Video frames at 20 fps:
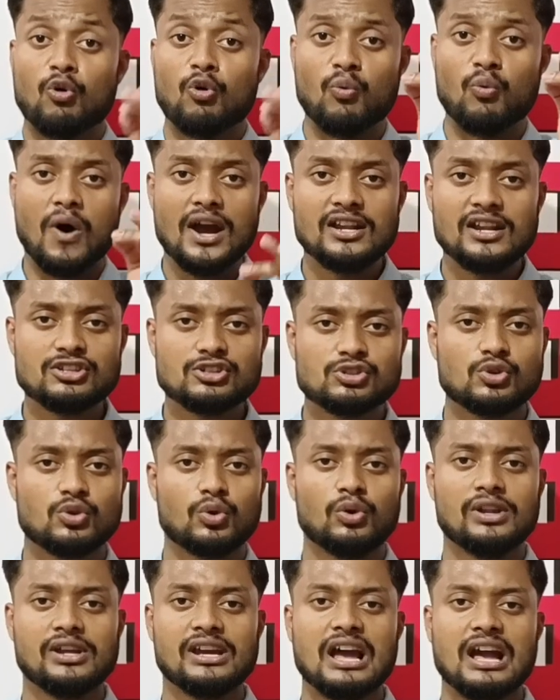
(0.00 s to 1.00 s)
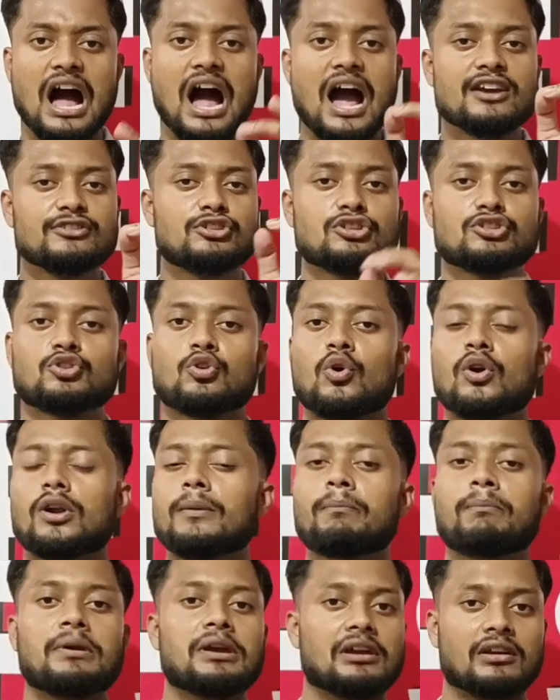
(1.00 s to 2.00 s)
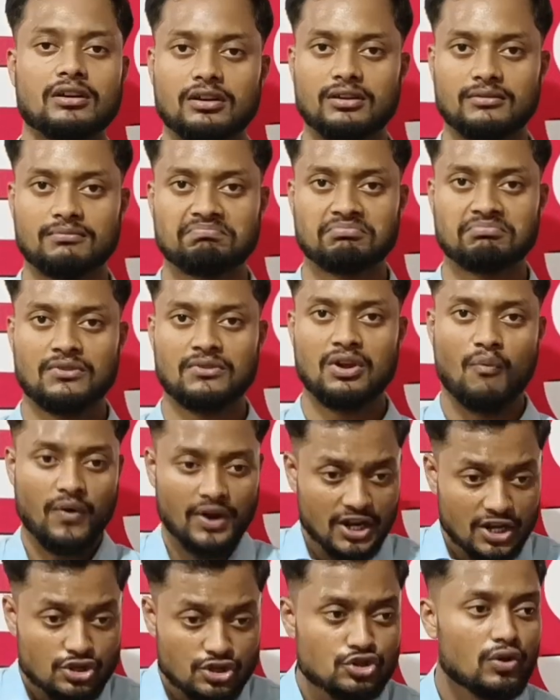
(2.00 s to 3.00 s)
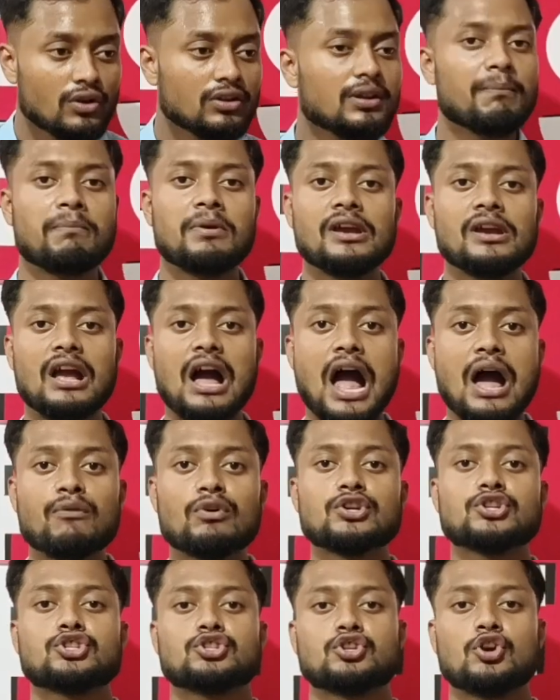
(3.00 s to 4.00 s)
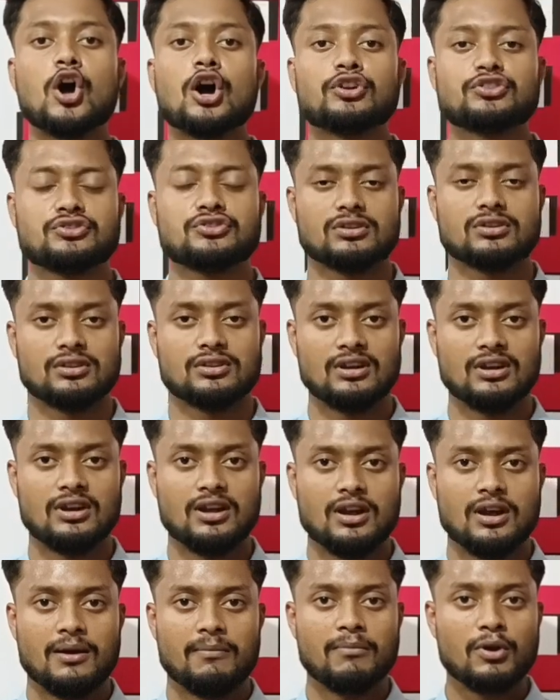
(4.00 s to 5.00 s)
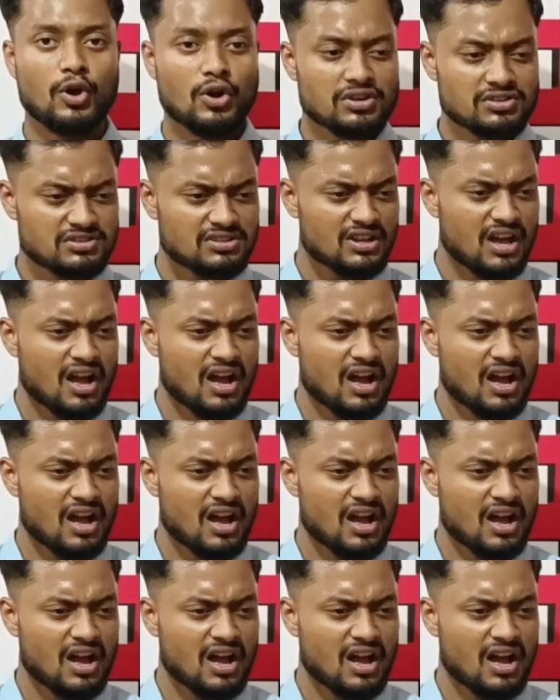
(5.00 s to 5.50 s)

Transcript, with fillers: while scrolling i just got a pic when i saw the pic i was shocked because